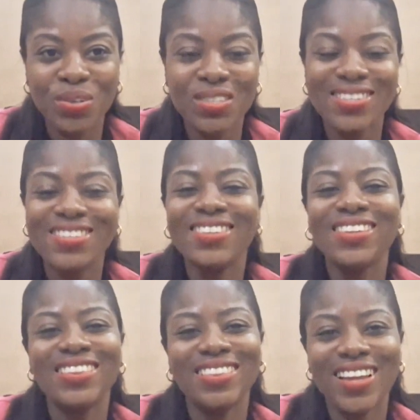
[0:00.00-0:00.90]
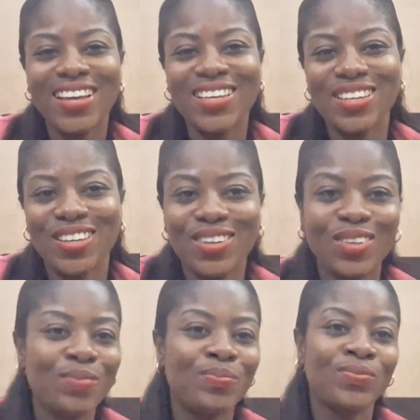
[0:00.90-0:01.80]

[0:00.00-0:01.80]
button. Thank you.